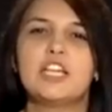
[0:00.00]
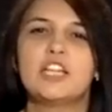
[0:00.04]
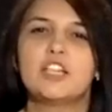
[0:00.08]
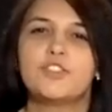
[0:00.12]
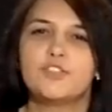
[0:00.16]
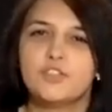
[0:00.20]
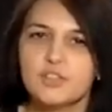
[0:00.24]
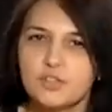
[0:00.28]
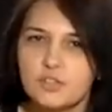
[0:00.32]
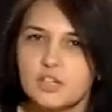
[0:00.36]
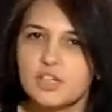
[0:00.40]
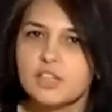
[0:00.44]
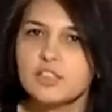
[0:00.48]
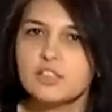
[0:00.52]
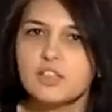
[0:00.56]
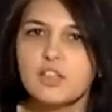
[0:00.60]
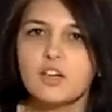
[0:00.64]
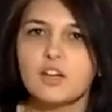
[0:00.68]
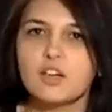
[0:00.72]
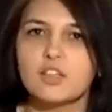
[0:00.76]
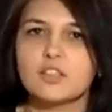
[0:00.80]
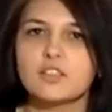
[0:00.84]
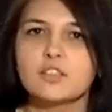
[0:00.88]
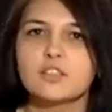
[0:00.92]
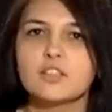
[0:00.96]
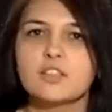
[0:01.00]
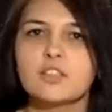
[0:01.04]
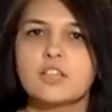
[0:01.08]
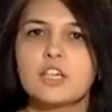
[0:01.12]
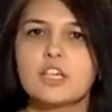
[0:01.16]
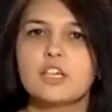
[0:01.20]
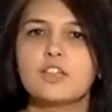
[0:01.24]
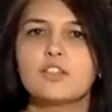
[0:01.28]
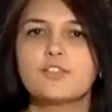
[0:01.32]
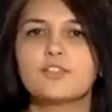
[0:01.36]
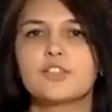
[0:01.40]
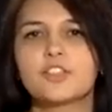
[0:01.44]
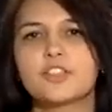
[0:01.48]
If you are alone
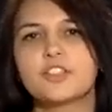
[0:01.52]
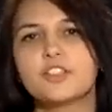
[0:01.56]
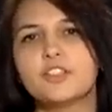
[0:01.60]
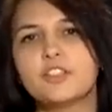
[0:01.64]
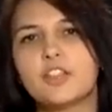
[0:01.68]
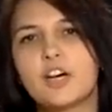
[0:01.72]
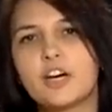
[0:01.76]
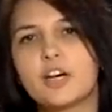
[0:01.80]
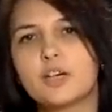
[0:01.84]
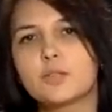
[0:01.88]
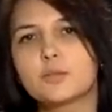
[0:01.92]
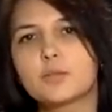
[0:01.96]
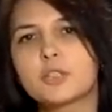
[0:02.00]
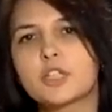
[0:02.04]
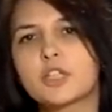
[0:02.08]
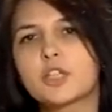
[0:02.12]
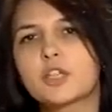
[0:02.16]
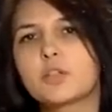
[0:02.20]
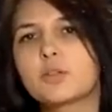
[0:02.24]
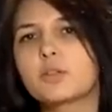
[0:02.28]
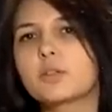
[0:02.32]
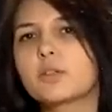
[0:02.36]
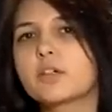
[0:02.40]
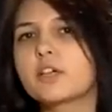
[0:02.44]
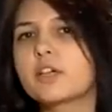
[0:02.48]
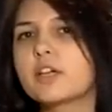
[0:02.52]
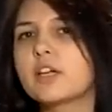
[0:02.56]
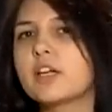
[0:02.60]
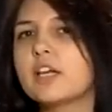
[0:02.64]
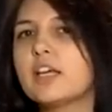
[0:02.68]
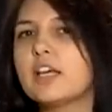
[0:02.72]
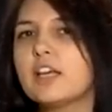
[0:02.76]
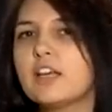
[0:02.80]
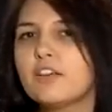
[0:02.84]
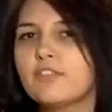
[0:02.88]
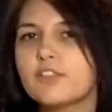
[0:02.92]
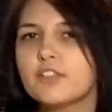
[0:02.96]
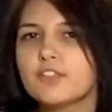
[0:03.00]
for an hour or
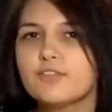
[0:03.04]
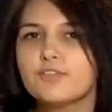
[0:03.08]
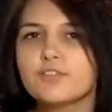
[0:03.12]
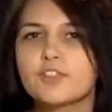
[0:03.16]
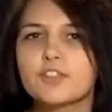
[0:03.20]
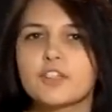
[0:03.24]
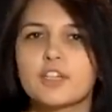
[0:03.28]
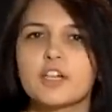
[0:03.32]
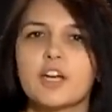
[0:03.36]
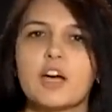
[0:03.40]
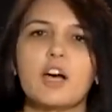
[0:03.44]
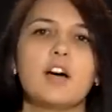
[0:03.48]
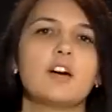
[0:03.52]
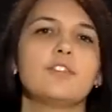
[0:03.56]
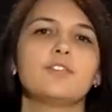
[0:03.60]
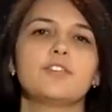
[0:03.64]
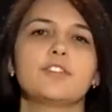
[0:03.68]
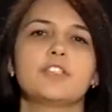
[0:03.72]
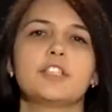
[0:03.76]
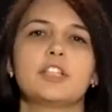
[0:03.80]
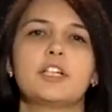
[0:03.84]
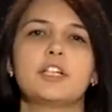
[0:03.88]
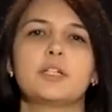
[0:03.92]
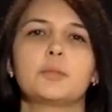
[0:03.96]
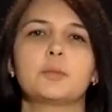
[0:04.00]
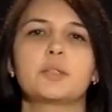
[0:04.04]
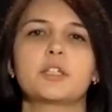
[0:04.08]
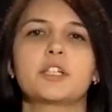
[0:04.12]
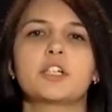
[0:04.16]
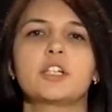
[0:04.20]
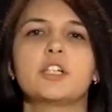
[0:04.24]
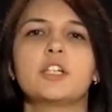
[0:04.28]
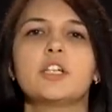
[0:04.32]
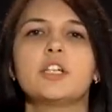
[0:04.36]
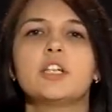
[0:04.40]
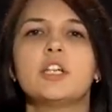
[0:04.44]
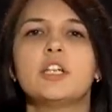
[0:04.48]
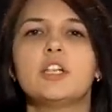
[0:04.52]
even for half an
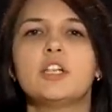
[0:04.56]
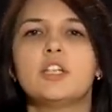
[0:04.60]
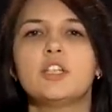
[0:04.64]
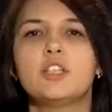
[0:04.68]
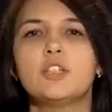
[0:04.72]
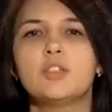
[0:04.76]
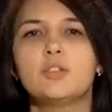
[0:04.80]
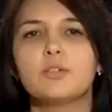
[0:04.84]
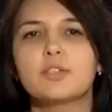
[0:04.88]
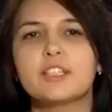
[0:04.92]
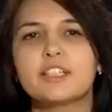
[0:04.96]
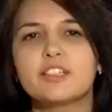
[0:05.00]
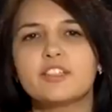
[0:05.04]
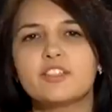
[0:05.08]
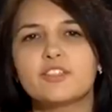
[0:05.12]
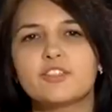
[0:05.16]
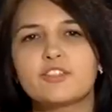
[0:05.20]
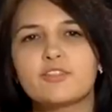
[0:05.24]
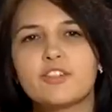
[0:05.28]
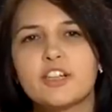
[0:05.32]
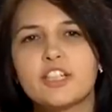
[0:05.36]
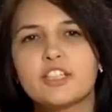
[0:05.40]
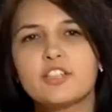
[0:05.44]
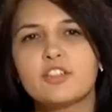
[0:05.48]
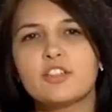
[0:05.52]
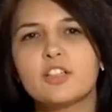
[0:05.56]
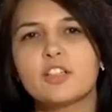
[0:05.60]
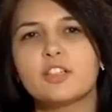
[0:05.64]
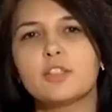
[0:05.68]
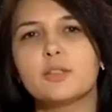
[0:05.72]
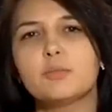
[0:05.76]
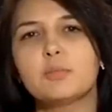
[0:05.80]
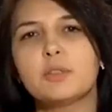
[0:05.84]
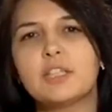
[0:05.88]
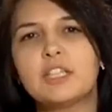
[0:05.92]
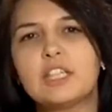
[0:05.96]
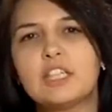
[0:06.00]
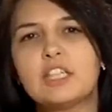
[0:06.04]
hour, you can
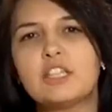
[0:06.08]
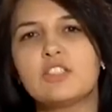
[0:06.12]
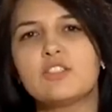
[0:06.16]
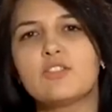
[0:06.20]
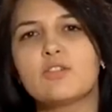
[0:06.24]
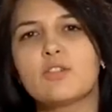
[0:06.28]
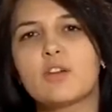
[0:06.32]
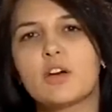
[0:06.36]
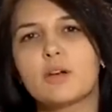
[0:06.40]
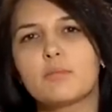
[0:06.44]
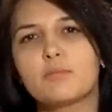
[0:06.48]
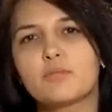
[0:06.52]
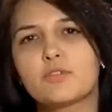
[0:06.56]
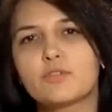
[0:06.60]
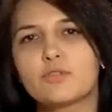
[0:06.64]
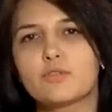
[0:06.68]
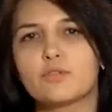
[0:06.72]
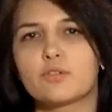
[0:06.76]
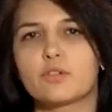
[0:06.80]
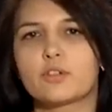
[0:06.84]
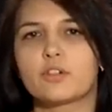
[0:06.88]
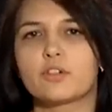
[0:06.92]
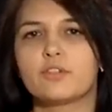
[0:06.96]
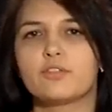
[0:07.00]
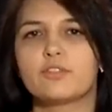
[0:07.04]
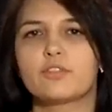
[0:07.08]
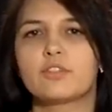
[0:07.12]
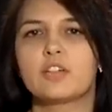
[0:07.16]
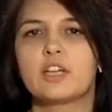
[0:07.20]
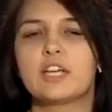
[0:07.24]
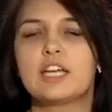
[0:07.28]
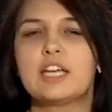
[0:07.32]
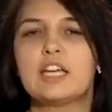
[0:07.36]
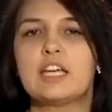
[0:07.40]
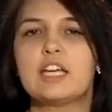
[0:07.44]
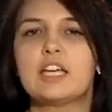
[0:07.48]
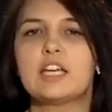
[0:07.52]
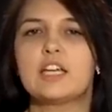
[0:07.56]
gradually begin to observe
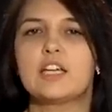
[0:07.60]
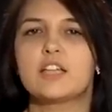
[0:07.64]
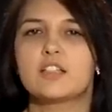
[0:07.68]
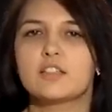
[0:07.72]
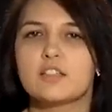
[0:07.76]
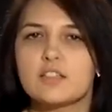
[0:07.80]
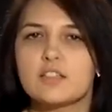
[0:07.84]
and